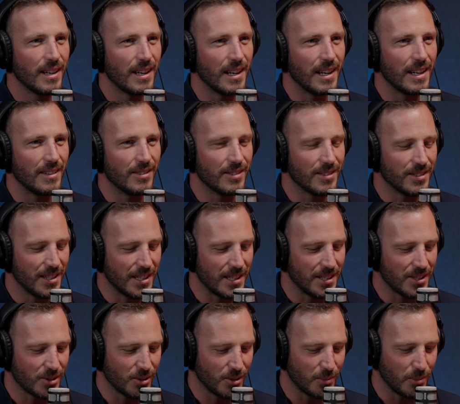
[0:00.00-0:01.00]
And he was, he
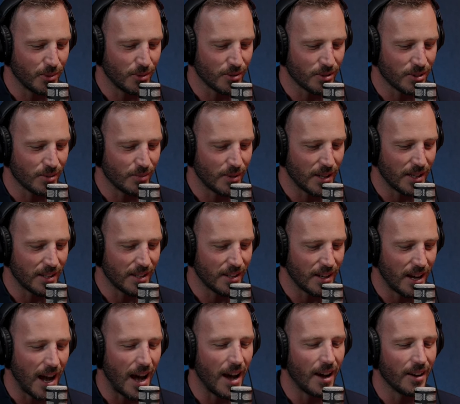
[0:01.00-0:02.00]
sort of paused and went,
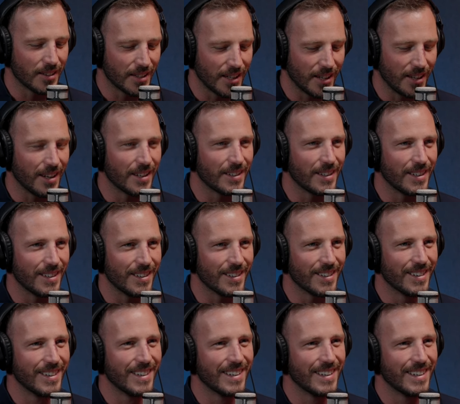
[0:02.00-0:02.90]
ah, okay, I get it.